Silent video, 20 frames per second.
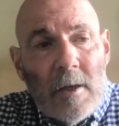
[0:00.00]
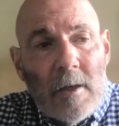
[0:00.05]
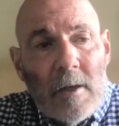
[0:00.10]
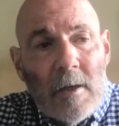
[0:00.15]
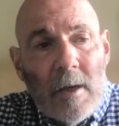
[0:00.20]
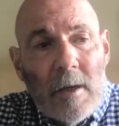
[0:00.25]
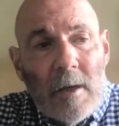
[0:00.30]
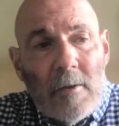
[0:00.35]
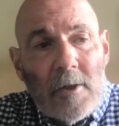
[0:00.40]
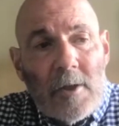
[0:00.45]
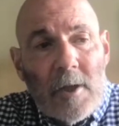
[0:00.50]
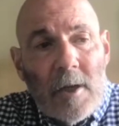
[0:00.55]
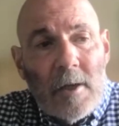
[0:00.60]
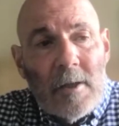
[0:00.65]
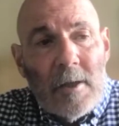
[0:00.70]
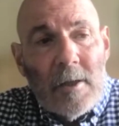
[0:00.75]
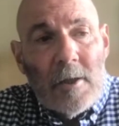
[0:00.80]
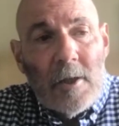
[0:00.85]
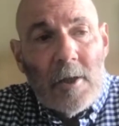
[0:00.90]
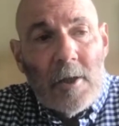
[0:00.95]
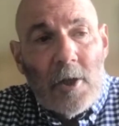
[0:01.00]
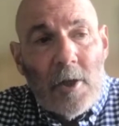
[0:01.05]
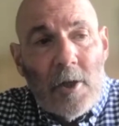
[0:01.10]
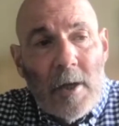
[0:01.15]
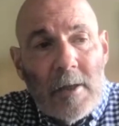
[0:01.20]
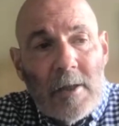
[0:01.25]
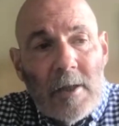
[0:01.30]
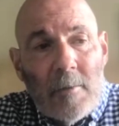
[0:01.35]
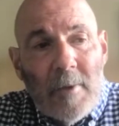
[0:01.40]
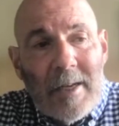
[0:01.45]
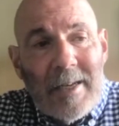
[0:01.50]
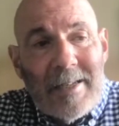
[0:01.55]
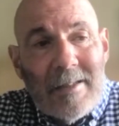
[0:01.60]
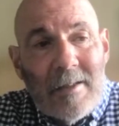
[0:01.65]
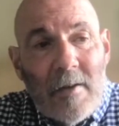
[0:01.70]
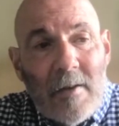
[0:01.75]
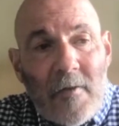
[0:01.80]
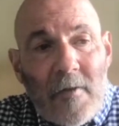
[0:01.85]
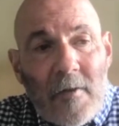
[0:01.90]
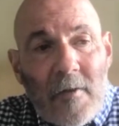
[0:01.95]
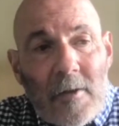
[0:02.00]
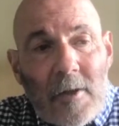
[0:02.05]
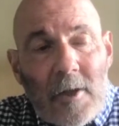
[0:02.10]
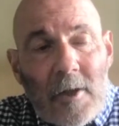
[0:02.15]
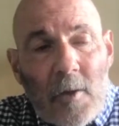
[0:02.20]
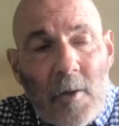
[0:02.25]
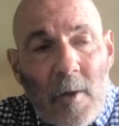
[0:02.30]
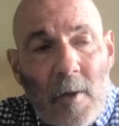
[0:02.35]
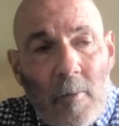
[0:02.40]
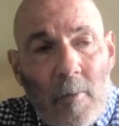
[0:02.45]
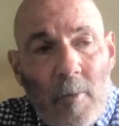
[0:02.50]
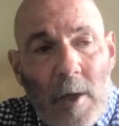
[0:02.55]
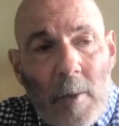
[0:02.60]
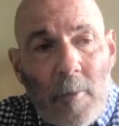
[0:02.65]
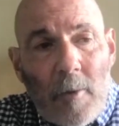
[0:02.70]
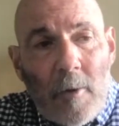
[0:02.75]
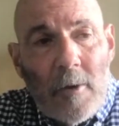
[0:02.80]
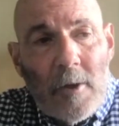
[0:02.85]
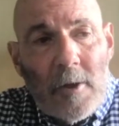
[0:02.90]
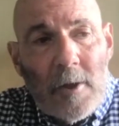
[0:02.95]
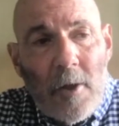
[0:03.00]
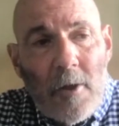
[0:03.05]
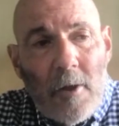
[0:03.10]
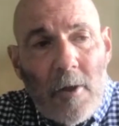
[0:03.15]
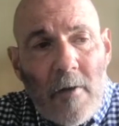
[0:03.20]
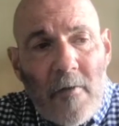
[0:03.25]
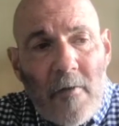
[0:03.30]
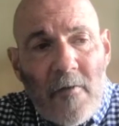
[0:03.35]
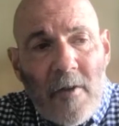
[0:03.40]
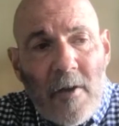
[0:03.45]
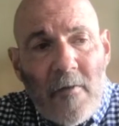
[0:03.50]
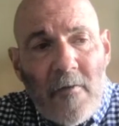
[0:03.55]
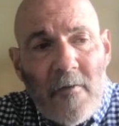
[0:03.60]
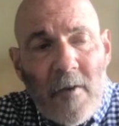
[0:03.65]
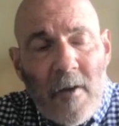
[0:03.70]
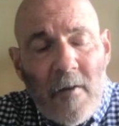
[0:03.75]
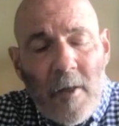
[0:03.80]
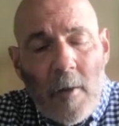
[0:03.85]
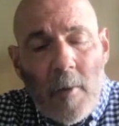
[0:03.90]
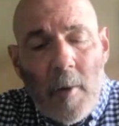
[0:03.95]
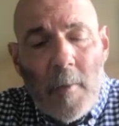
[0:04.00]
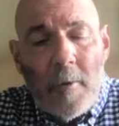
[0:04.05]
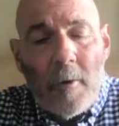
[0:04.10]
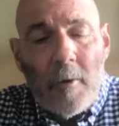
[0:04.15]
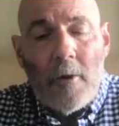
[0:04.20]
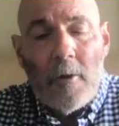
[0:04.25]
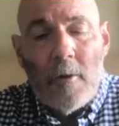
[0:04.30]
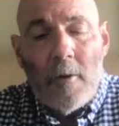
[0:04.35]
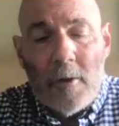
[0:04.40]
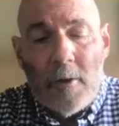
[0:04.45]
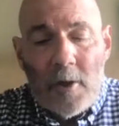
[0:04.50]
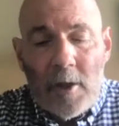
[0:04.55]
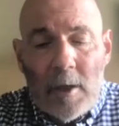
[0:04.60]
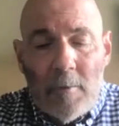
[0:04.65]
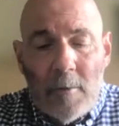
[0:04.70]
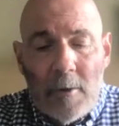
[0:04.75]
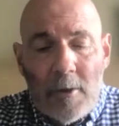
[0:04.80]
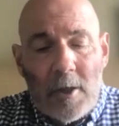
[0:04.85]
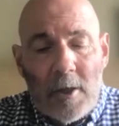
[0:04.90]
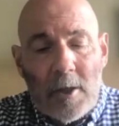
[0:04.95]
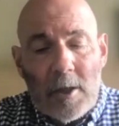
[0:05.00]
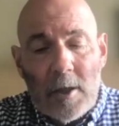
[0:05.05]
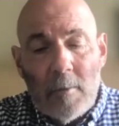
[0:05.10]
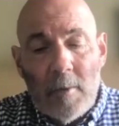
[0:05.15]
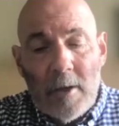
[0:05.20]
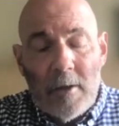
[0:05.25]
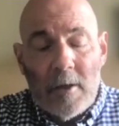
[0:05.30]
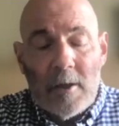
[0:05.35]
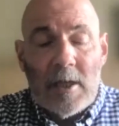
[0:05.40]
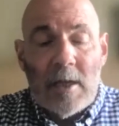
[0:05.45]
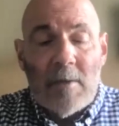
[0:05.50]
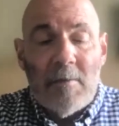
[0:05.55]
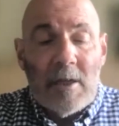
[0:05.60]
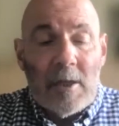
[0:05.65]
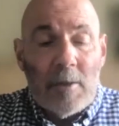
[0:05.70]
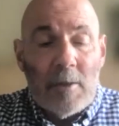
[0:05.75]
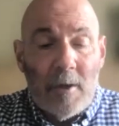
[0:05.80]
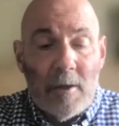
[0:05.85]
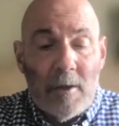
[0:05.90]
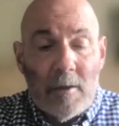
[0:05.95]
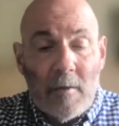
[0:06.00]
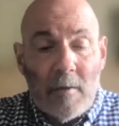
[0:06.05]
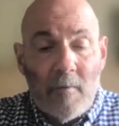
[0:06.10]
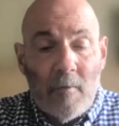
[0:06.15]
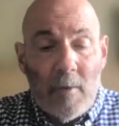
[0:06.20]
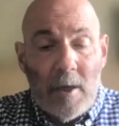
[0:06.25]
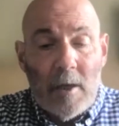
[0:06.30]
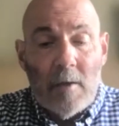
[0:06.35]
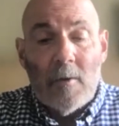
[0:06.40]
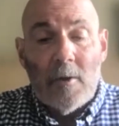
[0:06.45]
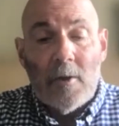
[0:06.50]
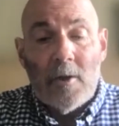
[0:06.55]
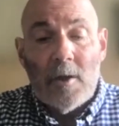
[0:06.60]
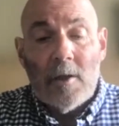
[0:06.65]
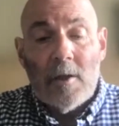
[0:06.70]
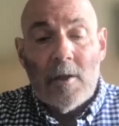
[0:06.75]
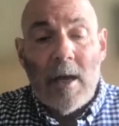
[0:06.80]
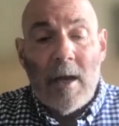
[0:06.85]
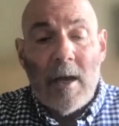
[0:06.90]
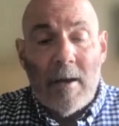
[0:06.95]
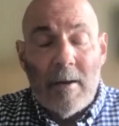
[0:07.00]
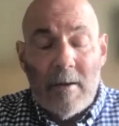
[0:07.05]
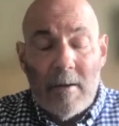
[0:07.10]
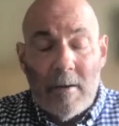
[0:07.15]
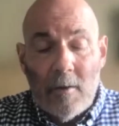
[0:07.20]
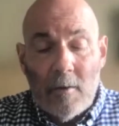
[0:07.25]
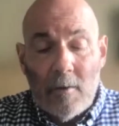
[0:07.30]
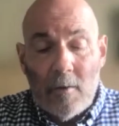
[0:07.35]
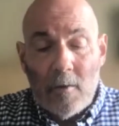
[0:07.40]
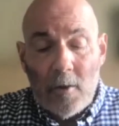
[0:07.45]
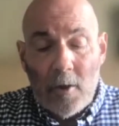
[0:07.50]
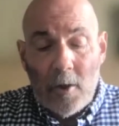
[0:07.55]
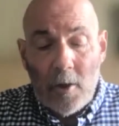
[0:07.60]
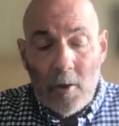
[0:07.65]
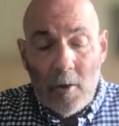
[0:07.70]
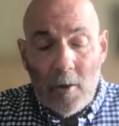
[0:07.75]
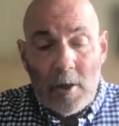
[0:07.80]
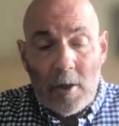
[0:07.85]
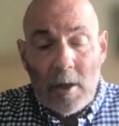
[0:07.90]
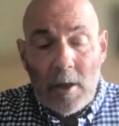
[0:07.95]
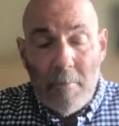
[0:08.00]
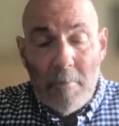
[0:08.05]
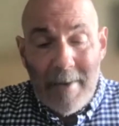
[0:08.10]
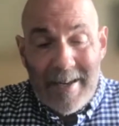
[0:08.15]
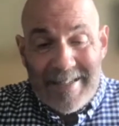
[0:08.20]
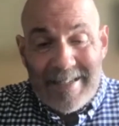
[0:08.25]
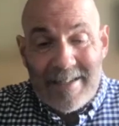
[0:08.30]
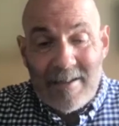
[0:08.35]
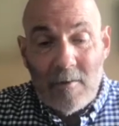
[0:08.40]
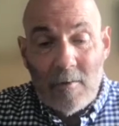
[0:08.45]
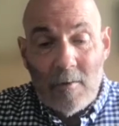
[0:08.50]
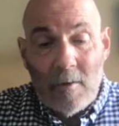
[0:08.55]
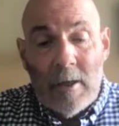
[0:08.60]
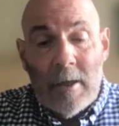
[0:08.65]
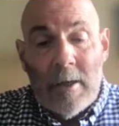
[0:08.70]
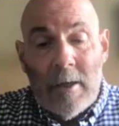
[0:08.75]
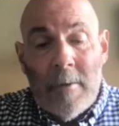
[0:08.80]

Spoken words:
I was starting to try to make a difference to other people, because I thought if other people going through the treatment system had the same experience of me, which is hugely medical,